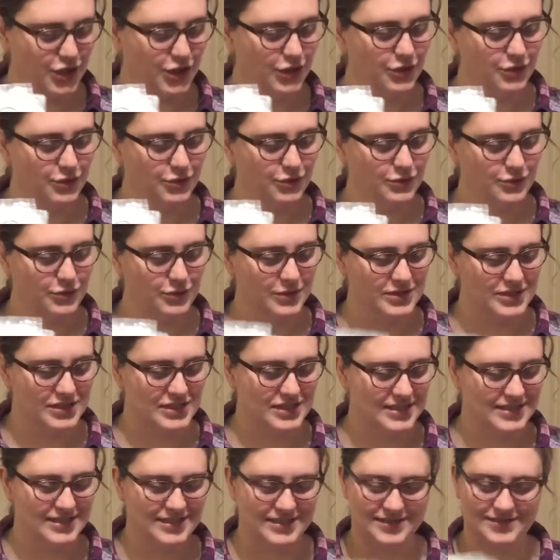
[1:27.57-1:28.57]
you
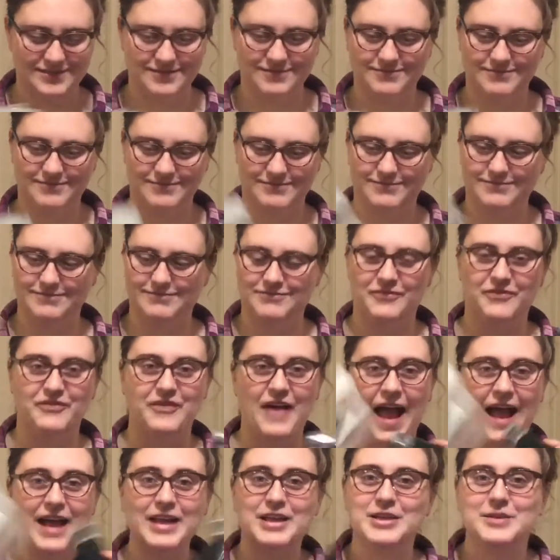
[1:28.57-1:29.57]
just
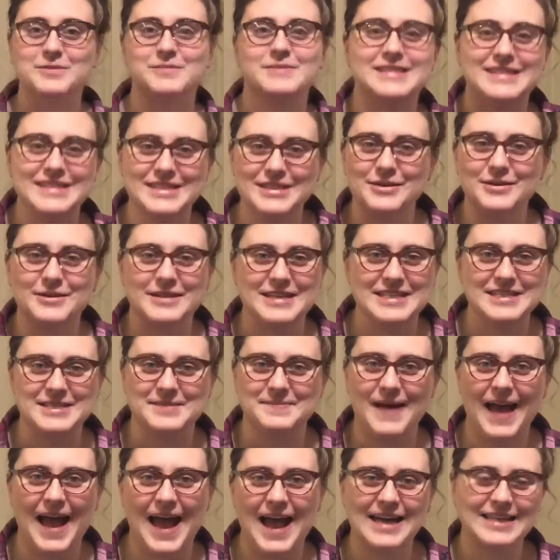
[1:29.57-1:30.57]
vacuum seal these
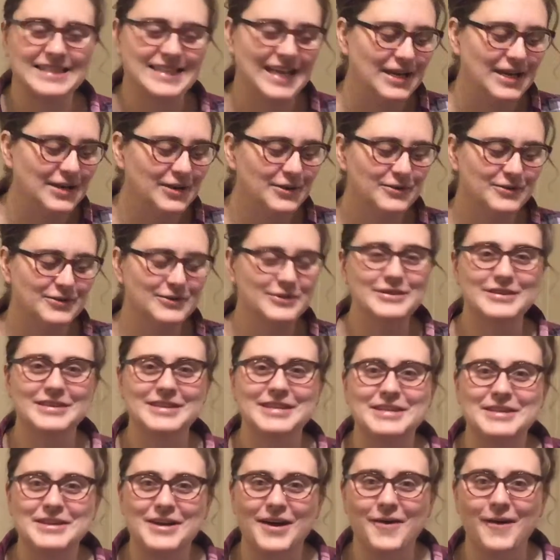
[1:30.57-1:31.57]
bags. I don't
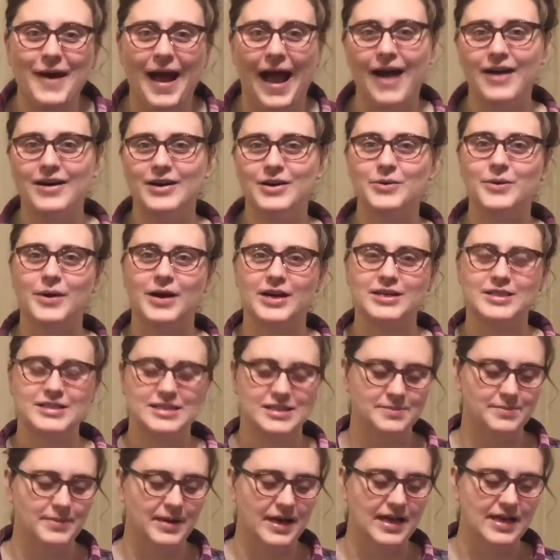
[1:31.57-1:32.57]
really know how it
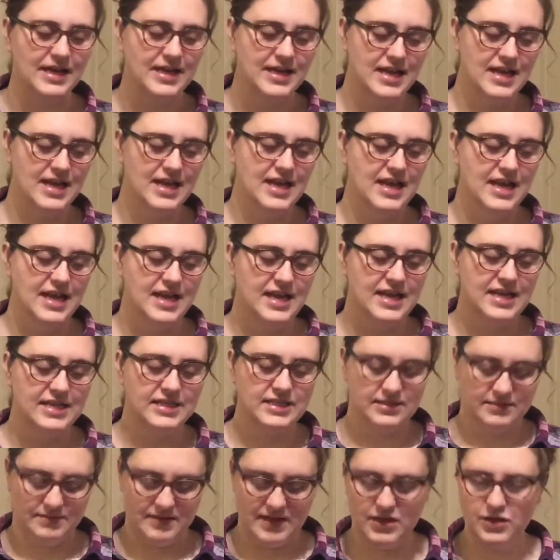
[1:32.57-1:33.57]
works, but
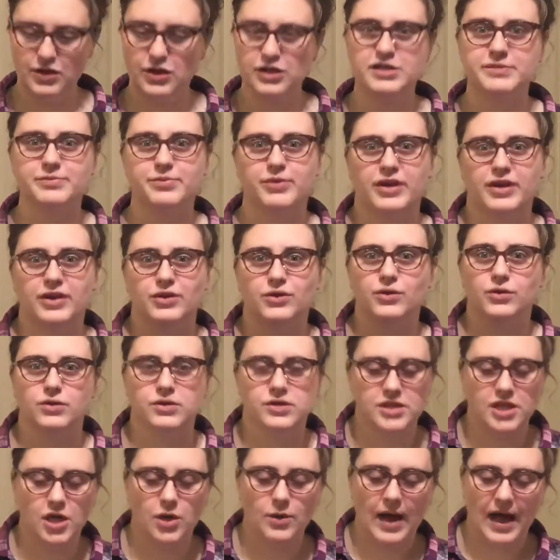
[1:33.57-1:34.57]
it looks pretty cool.
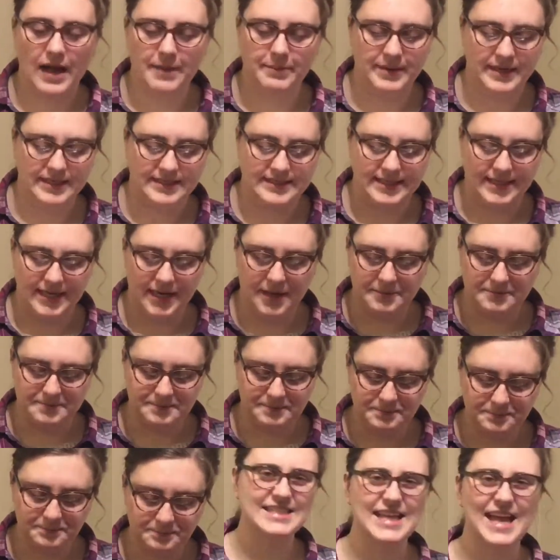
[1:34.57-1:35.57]
So I picked it up.
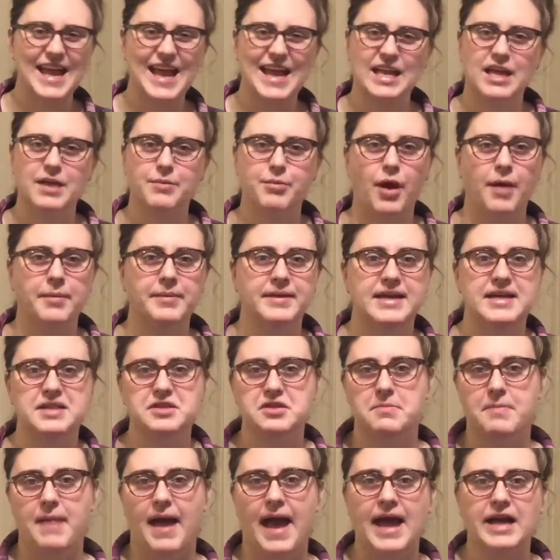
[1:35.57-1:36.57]
Say I could probably get
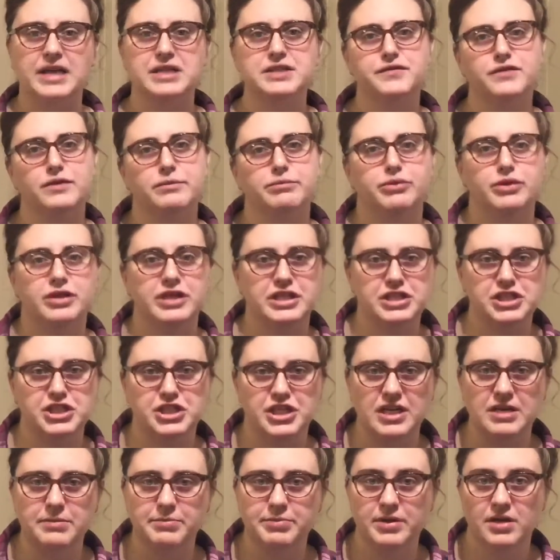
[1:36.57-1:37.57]
the bags for pretty
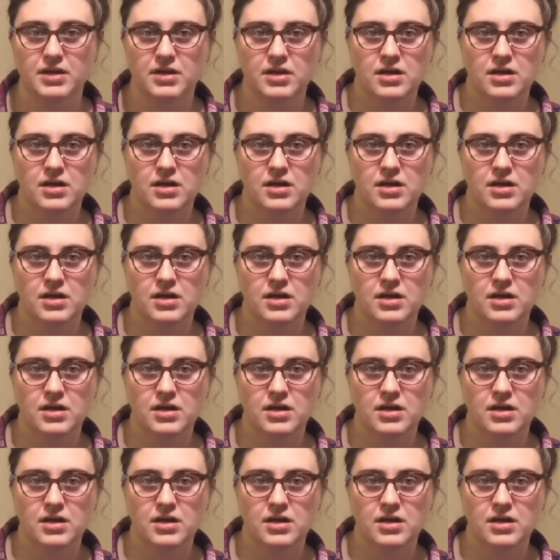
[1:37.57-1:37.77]
cheap